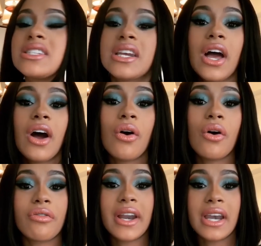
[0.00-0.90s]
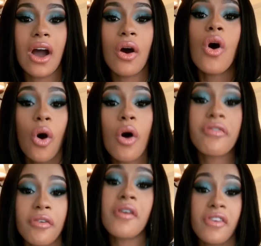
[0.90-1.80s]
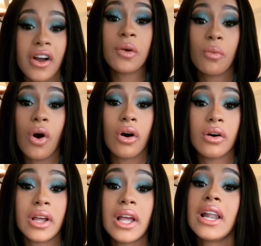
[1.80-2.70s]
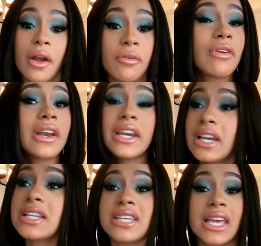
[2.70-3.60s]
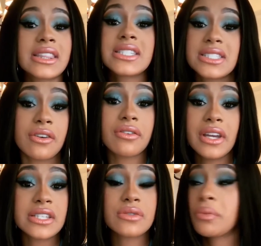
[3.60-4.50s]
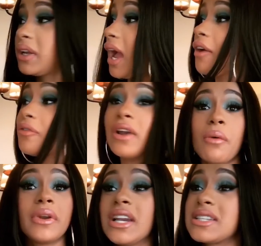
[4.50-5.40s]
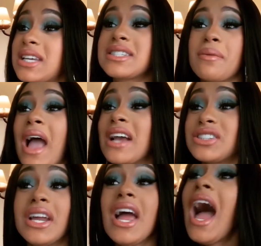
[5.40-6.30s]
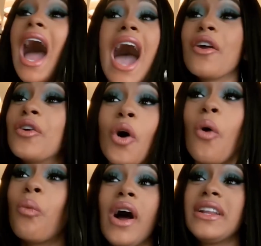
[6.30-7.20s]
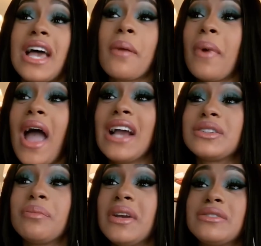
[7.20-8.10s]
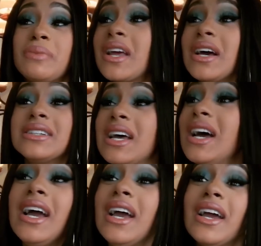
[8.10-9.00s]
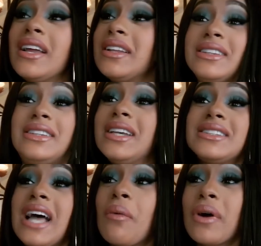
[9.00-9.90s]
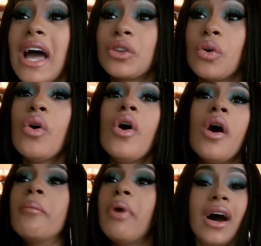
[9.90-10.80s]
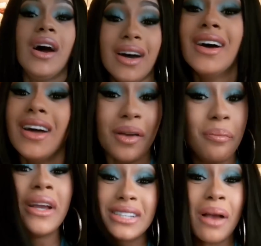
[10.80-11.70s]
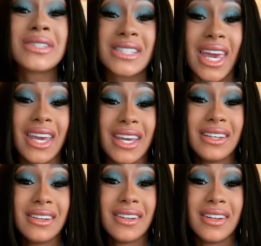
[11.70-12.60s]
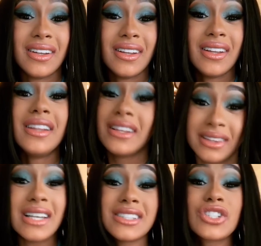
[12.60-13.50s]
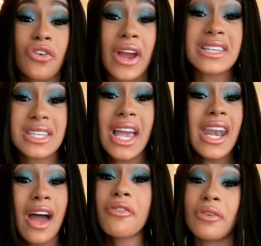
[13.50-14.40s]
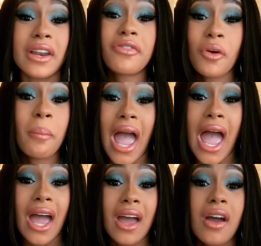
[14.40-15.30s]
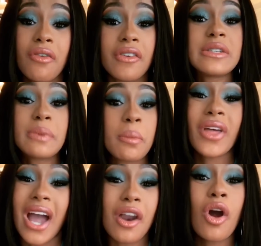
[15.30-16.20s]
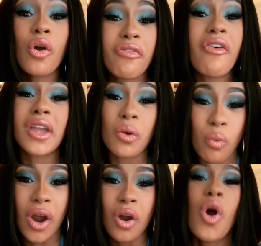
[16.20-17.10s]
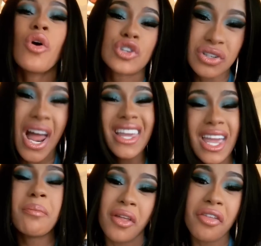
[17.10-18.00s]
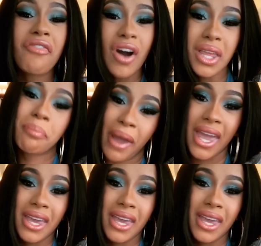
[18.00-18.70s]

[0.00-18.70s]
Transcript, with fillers: is in a hellhole right now, all for a fucking wall. Like, we really need to take this serious. I feel like we need to take some action. I don't know what of action, bitch, because this is not what I do. But, bitch, I'm scared. This is crazy. And I really feel bad for these people that got to go to fucking work to not get motherfucking